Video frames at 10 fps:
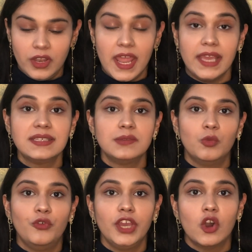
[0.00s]
next,
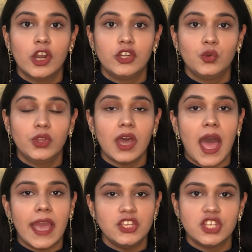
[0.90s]
moving on to the
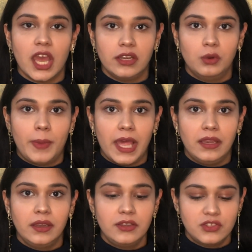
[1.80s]
eyeshadow
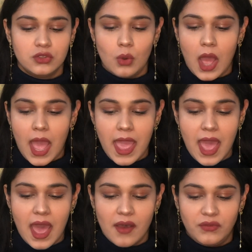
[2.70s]
palette. So I
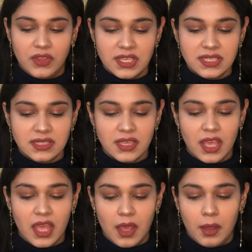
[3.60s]
have this
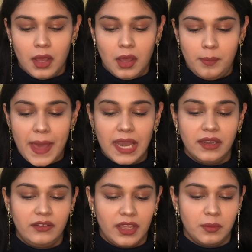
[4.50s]

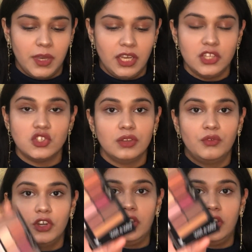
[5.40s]
palette recommendation for